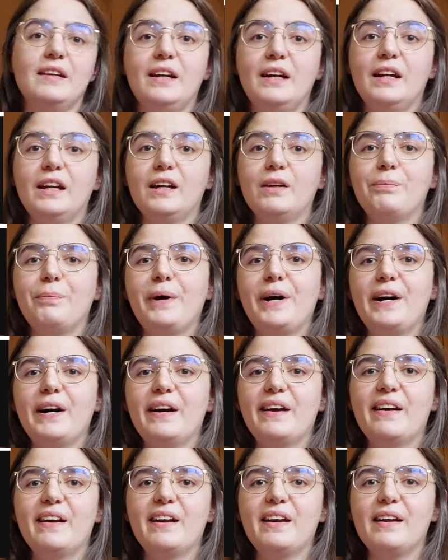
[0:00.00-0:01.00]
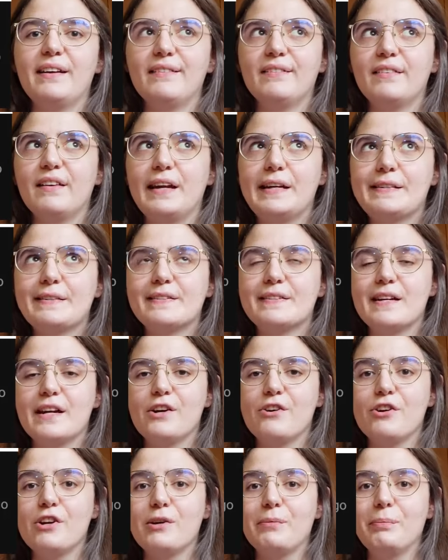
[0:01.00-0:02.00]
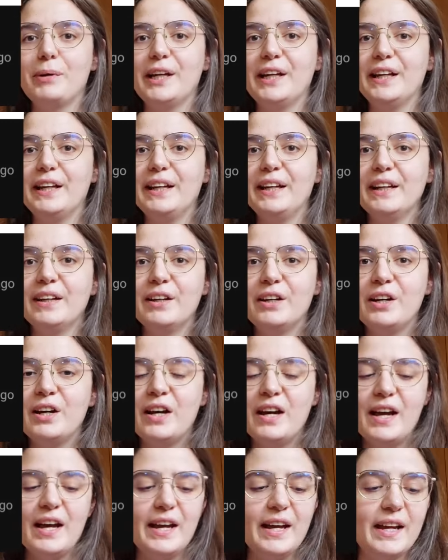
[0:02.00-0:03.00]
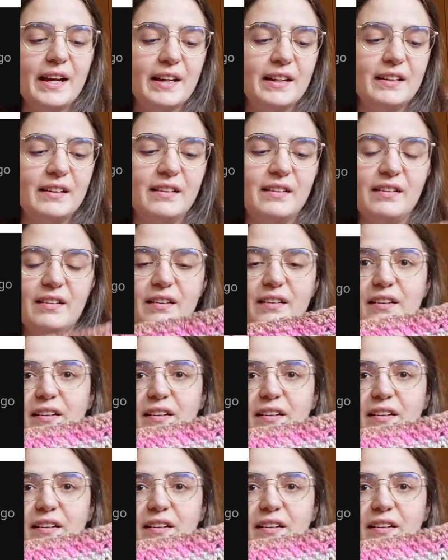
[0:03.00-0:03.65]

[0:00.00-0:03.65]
tank by It's Erin B, and